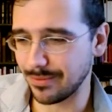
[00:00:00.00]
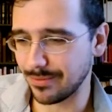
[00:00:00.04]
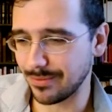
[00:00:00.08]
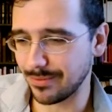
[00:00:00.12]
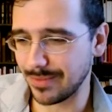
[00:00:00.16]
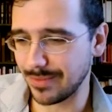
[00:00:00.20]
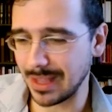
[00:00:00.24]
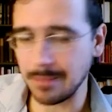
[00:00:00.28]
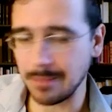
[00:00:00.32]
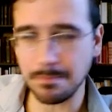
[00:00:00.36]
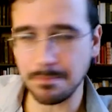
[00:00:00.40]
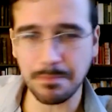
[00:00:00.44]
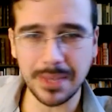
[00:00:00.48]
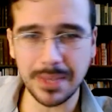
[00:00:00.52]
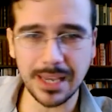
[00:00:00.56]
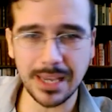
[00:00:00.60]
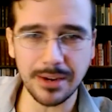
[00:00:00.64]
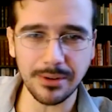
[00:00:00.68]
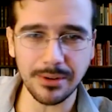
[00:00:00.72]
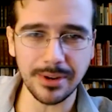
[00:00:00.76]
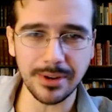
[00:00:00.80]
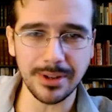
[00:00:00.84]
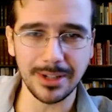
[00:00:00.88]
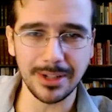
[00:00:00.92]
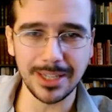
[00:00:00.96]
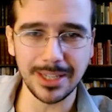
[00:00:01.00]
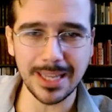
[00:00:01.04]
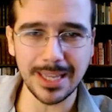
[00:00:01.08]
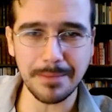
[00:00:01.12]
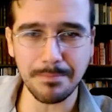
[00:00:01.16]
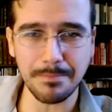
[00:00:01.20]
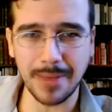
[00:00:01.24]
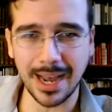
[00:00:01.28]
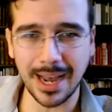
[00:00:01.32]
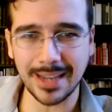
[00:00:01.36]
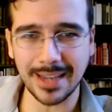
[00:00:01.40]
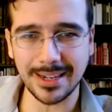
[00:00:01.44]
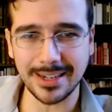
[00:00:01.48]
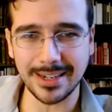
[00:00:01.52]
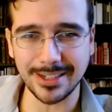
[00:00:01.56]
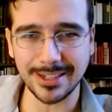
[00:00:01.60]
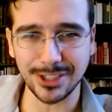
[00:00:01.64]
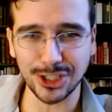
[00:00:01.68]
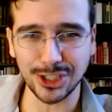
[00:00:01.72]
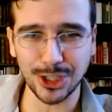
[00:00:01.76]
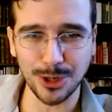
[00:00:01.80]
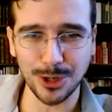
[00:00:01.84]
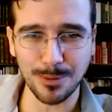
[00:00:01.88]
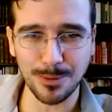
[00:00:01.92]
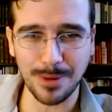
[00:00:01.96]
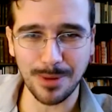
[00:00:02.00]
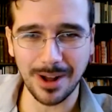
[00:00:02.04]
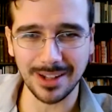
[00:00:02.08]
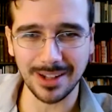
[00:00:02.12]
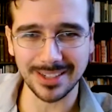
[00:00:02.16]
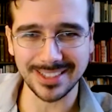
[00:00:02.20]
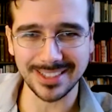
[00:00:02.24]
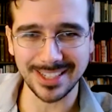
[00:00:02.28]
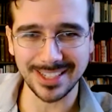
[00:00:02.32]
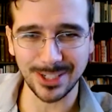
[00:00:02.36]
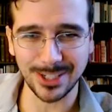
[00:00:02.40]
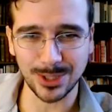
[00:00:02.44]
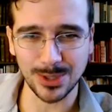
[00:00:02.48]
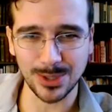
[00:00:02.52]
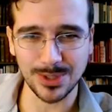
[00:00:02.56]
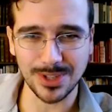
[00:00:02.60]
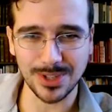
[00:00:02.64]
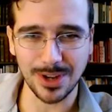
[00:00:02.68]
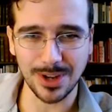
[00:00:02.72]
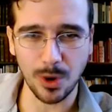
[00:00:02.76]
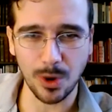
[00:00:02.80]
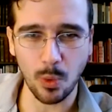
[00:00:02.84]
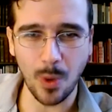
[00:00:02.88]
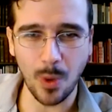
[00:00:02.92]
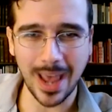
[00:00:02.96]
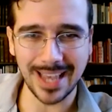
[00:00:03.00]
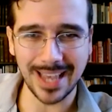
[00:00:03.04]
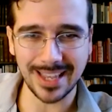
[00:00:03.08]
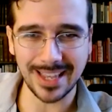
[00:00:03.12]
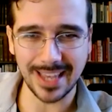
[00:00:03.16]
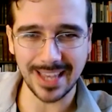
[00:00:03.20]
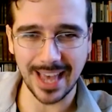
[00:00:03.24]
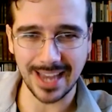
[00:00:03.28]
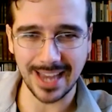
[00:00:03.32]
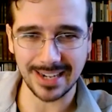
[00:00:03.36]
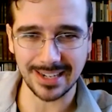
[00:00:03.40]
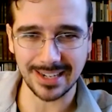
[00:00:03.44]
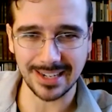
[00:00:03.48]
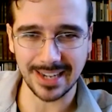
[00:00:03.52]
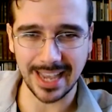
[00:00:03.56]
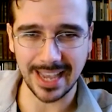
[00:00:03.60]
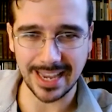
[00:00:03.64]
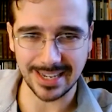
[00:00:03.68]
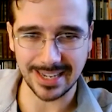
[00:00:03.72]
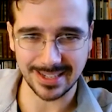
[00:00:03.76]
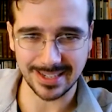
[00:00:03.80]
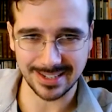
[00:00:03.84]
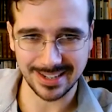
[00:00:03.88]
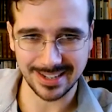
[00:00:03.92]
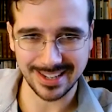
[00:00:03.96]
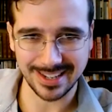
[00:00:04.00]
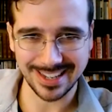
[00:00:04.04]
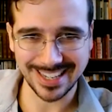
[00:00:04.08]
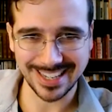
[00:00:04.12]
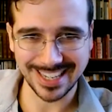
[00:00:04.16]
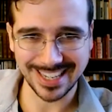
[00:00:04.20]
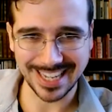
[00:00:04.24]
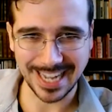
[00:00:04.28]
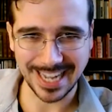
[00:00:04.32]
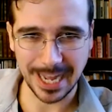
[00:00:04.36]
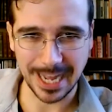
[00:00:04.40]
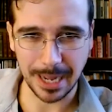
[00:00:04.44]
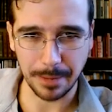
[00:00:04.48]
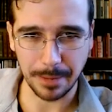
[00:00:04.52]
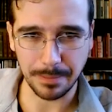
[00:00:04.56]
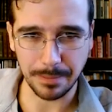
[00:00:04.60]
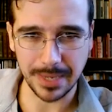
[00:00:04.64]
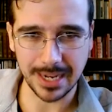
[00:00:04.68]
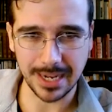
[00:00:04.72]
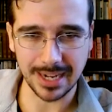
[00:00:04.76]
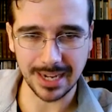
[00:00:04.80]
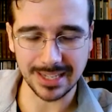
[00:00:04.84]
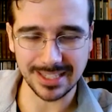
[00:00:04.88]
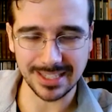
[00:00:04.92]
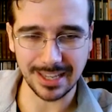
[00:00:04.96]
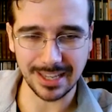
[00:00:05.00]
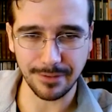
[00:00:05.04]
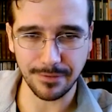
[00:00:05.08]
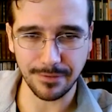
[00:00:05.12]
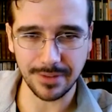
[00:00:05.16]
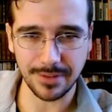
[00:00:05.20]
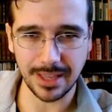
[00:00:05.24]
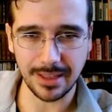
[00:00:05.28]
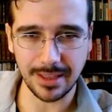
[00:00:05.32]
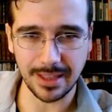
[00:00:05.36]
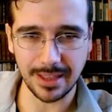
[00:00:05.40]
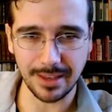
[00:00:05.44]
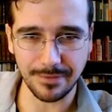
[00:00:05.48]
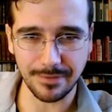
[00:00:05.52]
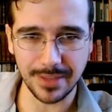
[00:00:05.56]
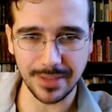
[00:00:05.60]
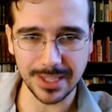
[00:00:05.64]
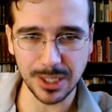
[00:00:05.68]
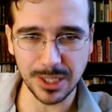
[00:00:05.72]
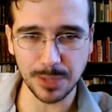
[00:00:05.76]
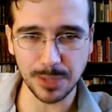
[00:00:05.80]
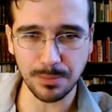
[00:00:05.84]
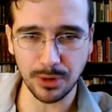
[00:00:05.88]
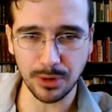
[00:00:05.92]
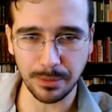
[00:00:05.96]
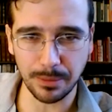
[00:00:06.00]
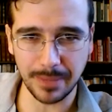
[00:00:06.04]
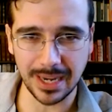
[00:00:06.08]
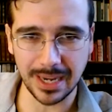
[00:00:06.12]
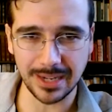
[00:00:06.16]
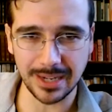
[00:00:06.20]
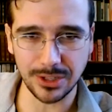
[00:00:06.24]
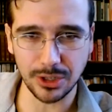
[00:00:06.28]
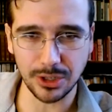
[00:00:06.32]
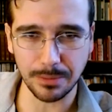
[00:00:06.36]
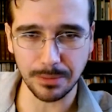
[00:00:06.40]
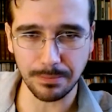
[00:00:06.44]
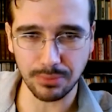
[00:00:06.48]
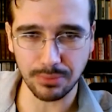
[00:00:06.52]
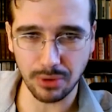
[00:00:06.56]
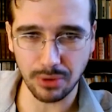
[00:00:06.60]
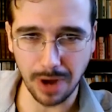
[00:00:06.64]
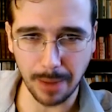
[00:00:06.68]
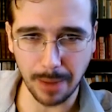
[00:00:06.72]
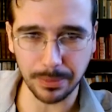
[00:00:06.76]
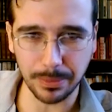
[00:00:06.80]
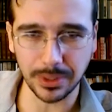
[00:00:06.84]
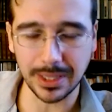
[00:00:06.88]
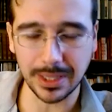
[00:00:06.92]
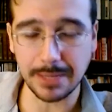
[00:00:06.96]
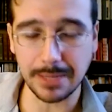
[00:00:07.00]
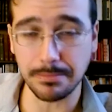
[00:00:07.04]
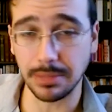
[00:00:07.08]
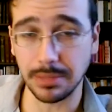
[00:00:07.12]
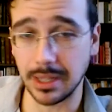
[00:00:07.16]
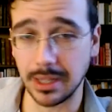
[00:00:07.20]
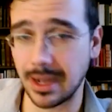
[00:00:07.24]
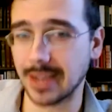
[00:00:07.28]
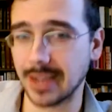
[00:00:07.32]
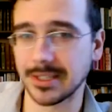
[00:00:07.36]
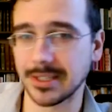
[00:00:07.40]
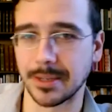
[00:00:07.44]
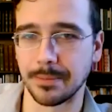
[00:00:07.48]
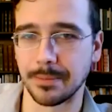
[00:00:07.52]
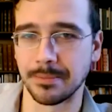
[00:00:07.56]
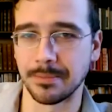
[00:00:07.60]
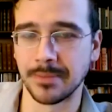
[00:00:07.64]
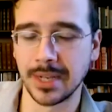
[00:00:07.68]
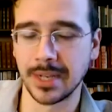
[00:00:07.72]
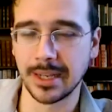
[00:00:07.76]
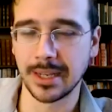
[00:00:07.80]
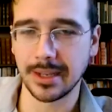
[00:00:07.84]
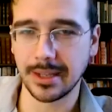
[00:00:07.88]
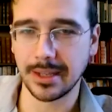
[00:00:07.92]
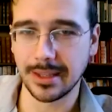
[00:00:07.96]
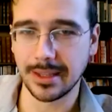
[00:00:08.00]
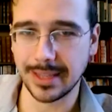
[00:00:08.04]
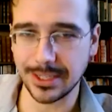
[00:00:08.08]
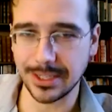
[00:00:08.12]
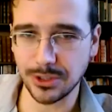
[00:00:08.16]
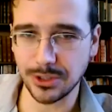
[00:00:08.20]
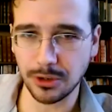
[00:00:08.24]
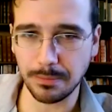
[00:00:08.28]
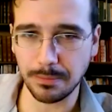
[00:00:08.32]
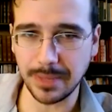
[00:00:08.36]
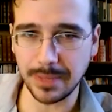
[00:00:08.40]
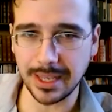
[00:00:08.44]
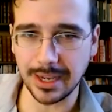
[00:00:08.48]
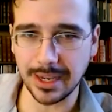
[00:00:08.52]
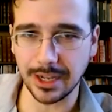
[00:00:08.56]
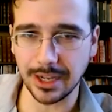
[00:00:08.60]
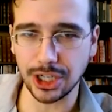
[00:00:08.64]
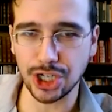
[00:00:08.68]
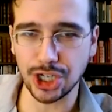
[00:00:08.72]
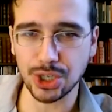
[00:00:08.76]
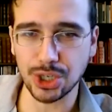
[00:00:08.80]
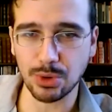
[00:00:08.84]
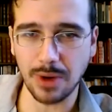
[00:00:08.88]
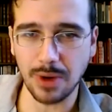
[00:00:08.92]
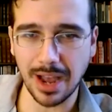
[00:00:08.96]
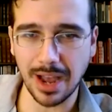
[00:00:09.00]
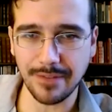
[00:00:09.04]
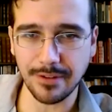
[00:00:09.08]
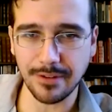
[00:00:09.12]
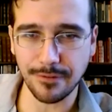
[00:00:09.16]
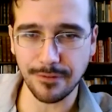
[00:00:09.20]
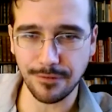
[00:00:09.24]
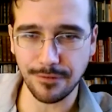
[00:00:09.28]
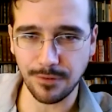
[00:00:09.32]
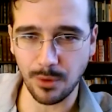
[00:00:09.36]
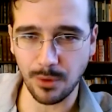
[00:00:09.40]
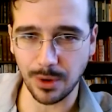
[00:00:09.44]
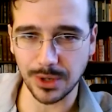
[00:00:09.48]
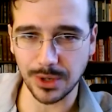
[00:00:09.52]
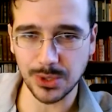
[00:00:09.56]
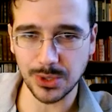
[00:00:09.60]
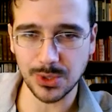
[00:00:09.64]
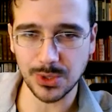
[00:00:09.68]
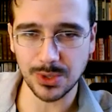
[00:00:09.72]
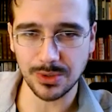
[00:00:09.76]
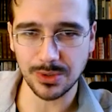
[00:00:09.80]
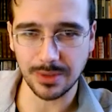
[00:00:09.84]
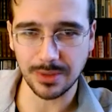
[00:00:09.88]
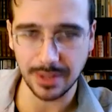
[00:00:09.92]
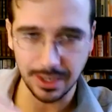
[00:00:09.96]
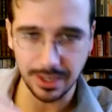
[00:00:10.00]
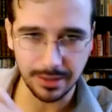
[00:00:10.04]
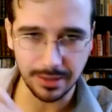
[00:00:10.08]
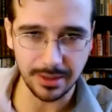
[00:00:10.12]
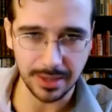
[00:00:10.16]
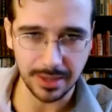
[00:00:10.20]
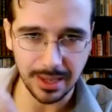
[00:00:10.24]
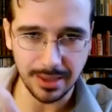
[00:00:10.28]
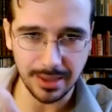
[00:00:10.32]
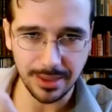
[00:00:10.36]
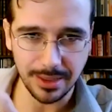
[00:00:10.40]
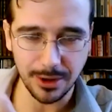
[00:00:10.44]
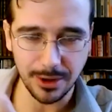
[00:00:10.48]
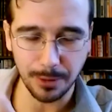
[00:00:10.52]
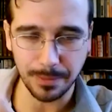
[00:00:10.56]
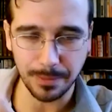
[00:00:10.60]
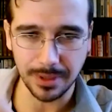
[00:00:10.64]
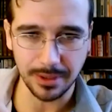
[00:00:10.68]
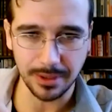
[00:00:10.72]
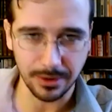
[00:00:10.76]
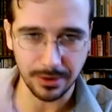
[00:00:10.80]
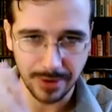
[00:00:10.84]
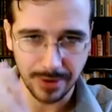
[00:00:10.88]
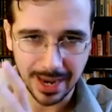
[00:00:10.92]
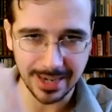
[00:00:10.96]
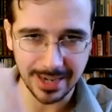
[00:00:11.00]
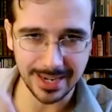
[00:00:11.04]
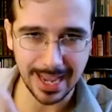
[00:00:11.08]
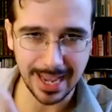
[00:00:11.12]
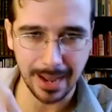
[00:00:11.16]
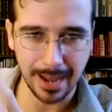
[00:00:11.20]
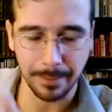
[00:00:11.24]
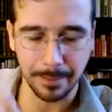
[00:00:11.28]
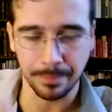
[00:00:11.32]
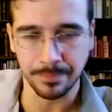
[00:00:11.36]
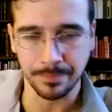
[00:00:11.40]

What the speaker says: imperially minded geopoliticians awake at night, because if this is permitted to properly blossom, this could be a driving force. The Grand Dam,